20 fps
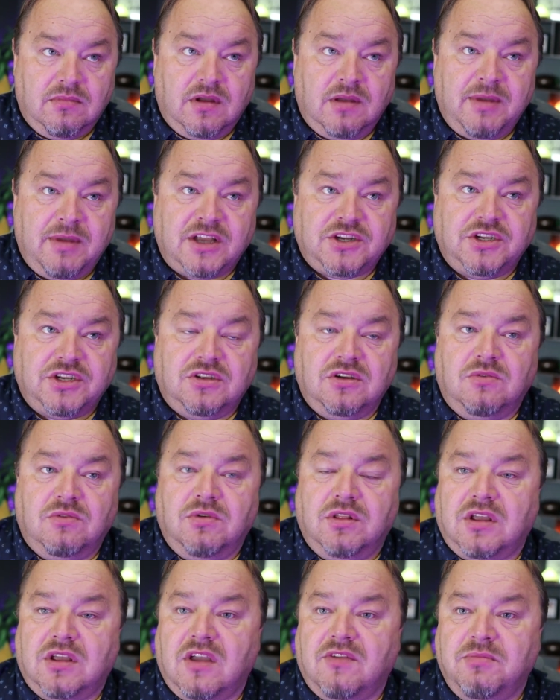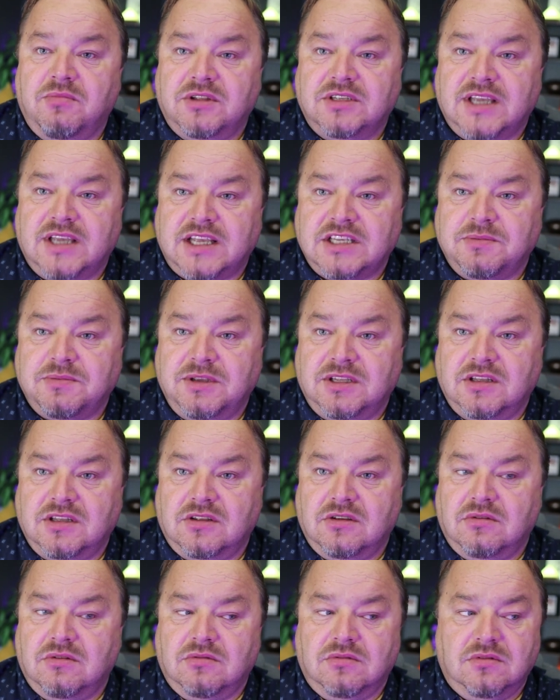I'm actually doing what the government's asked me to
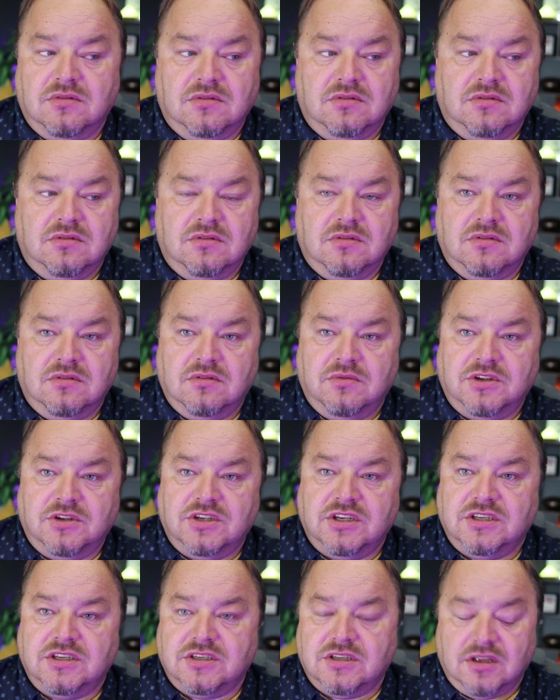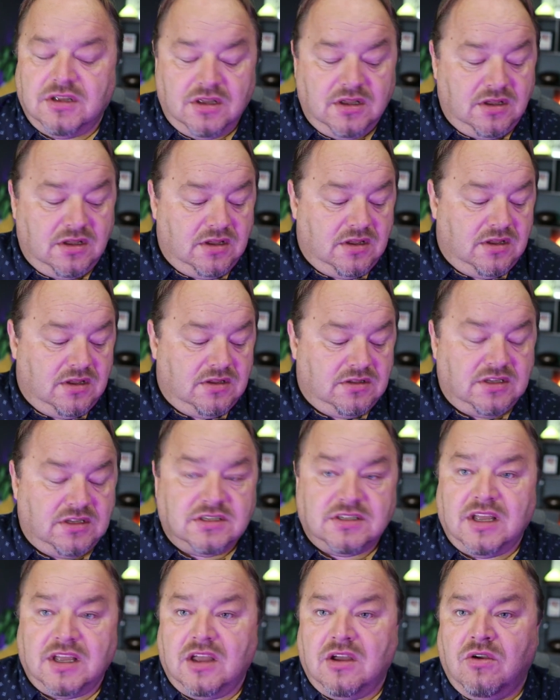do, which is to
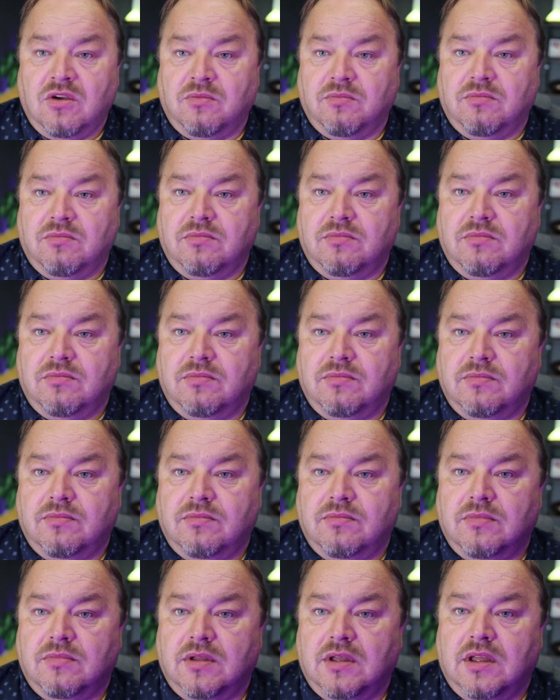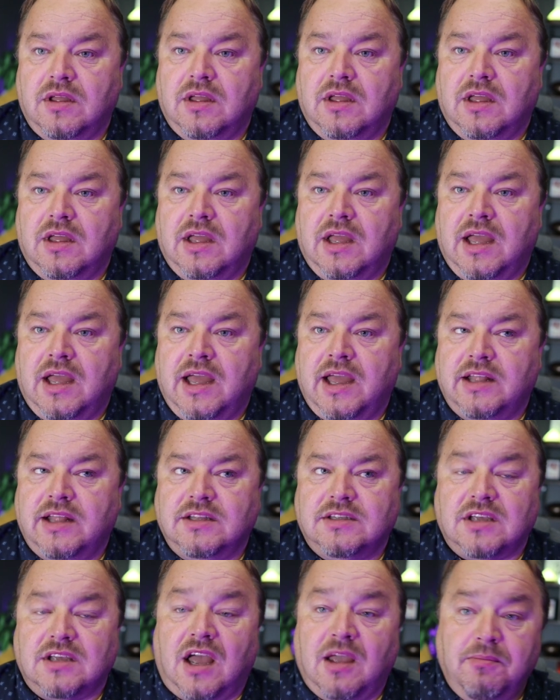stay at home.
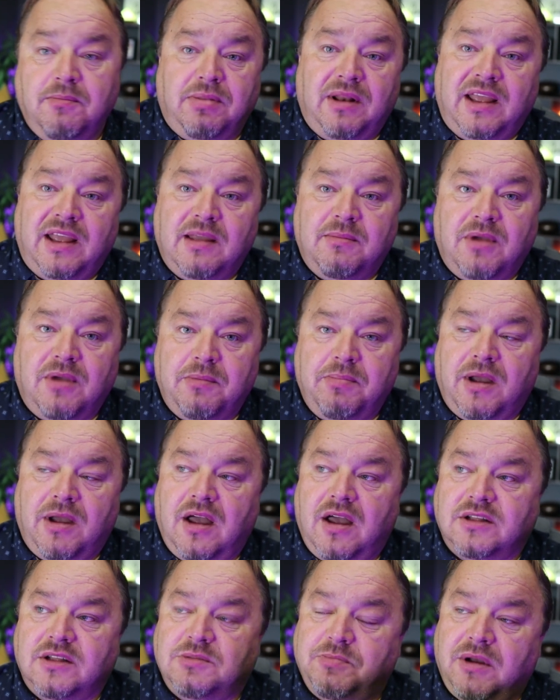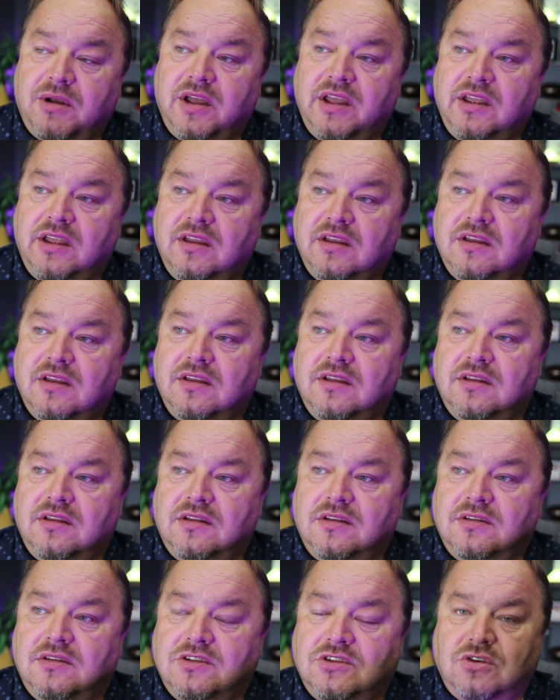And I'm playing my part by
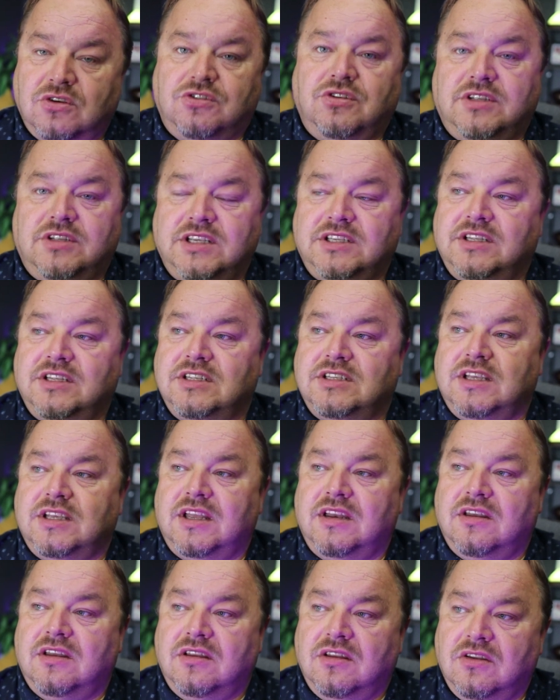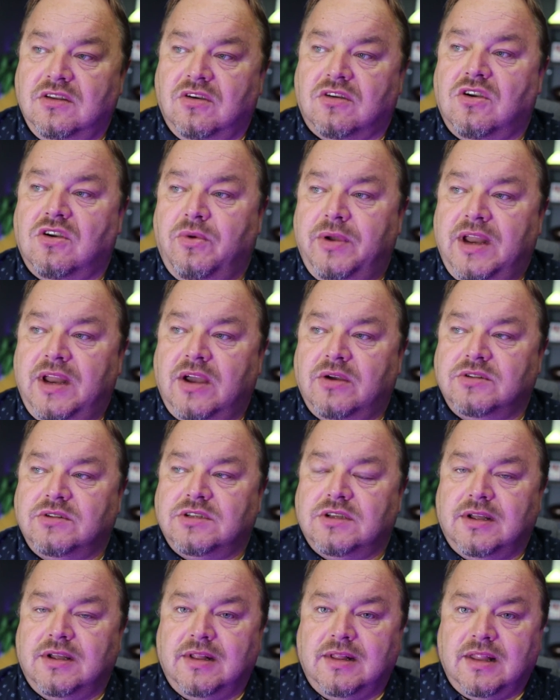social distancing, not going
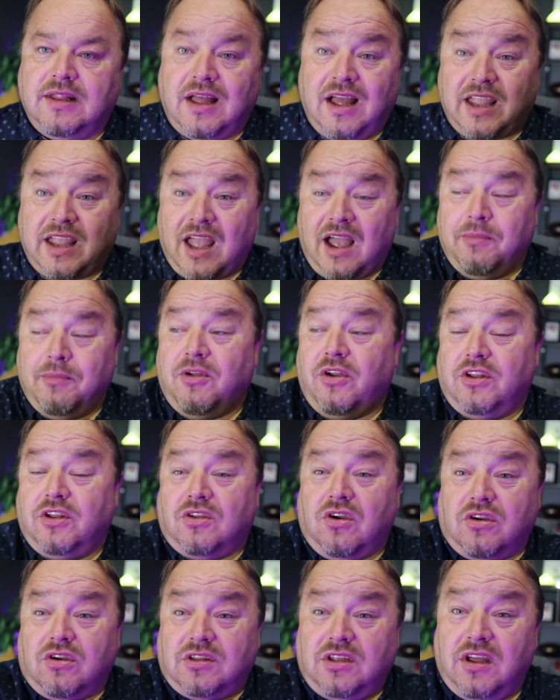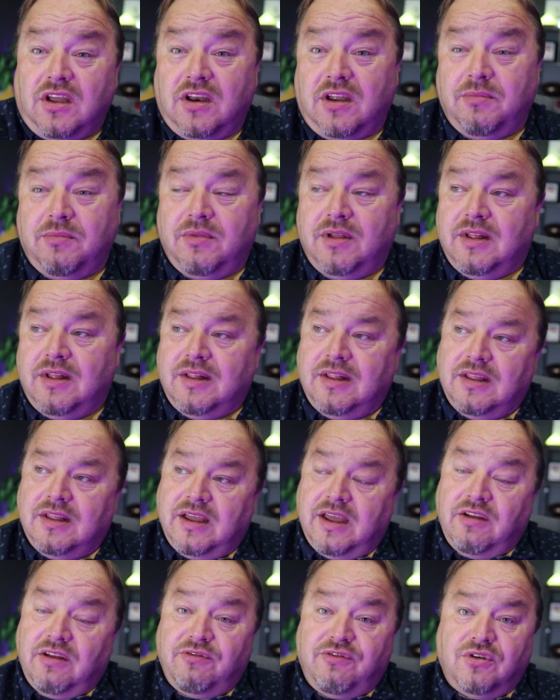out. I, am not a doctor, I'm,
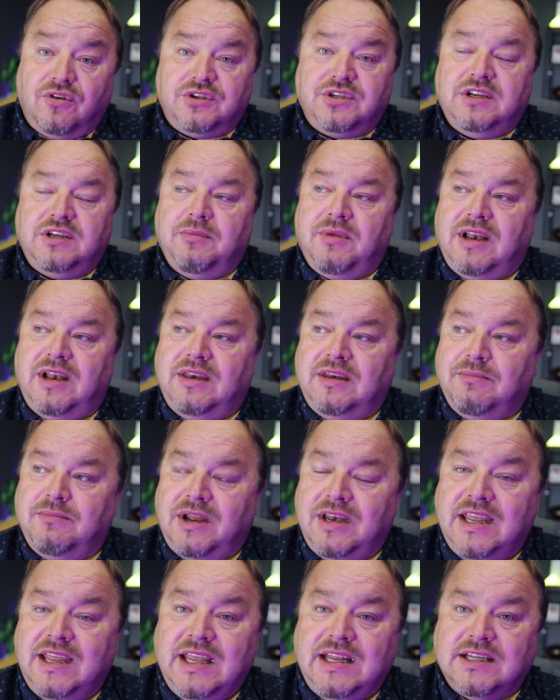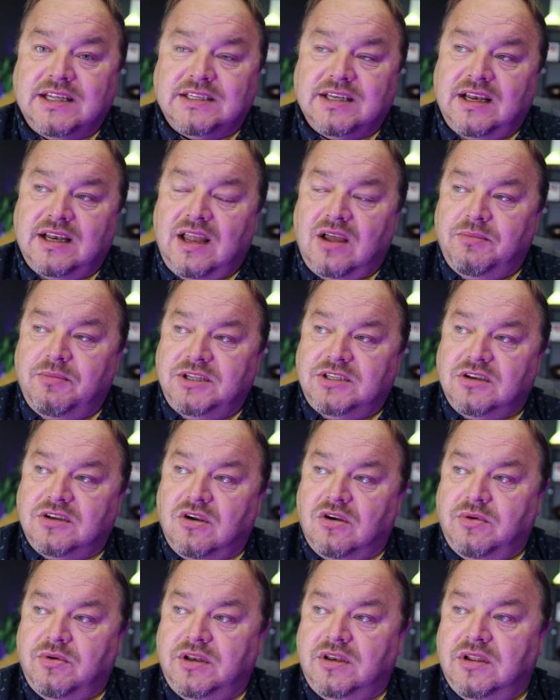and unfortunately my, my knee doesn't allow me to
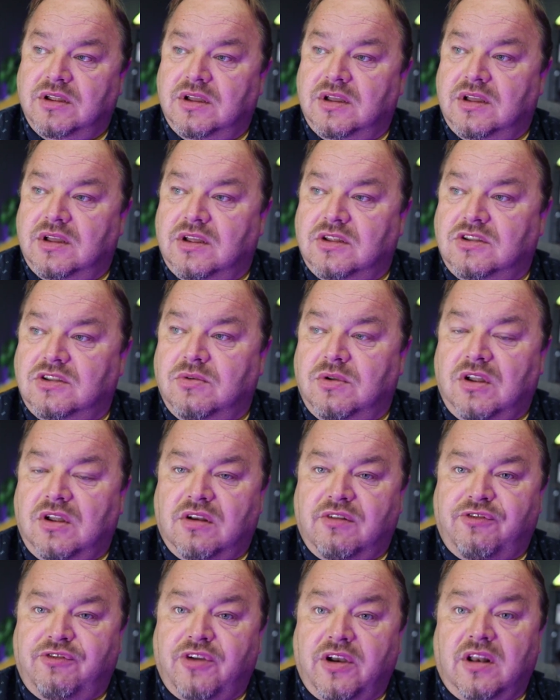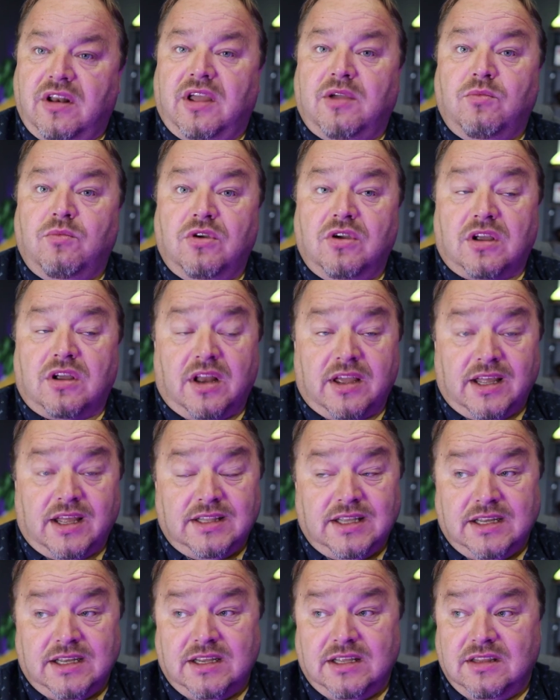go and do a lot of frontline work like I
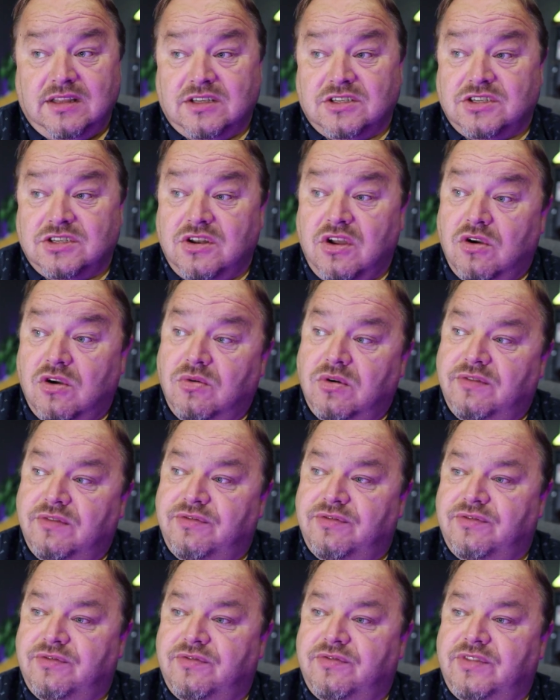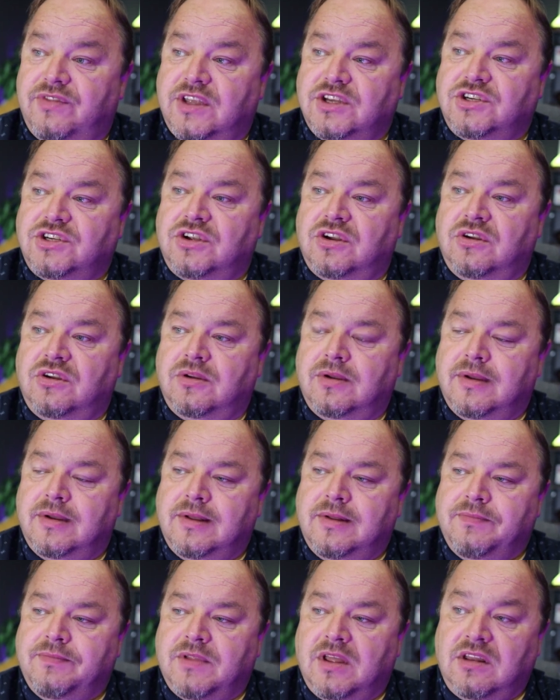did in the snow of this year
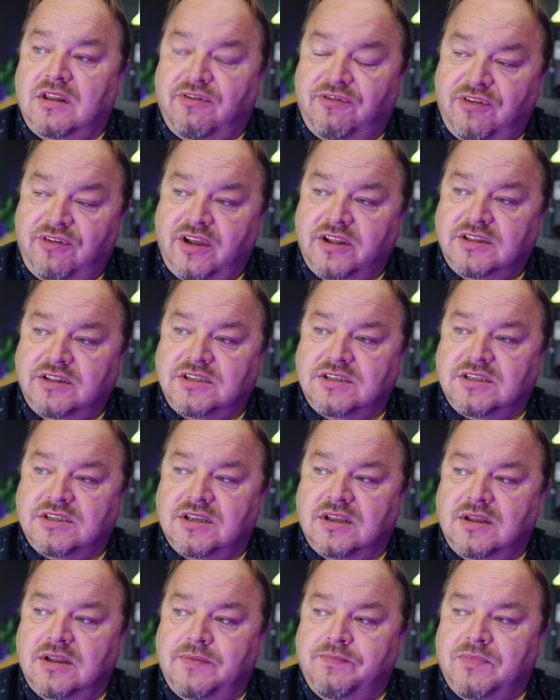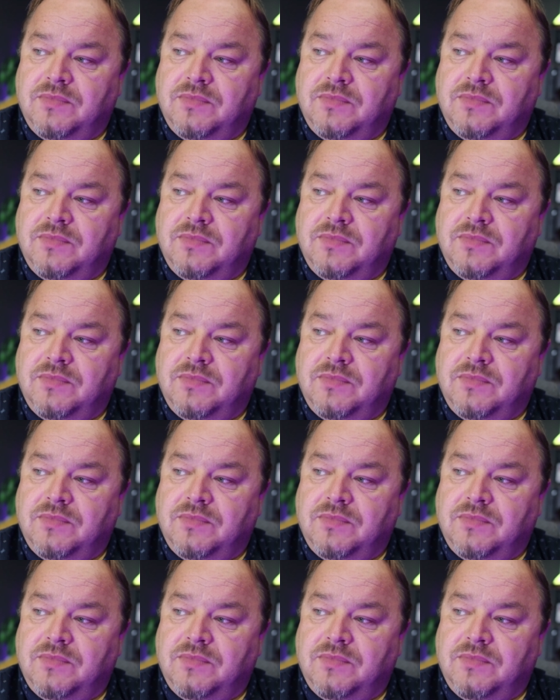and the floods.